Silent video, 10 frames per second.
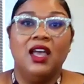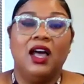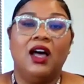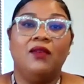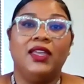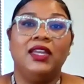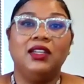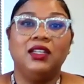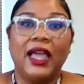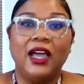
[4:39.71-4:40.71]
It
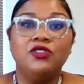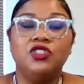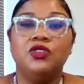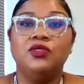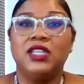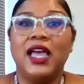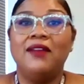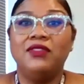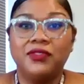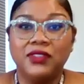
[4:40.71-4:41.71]
allows you to
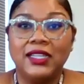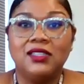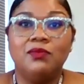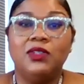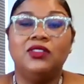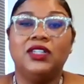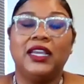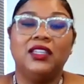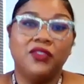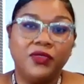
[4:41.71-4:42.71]
have the flexibility
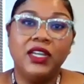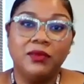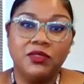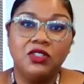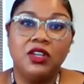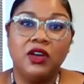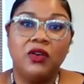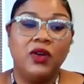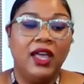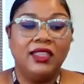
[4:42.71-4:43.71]
and the freedom to know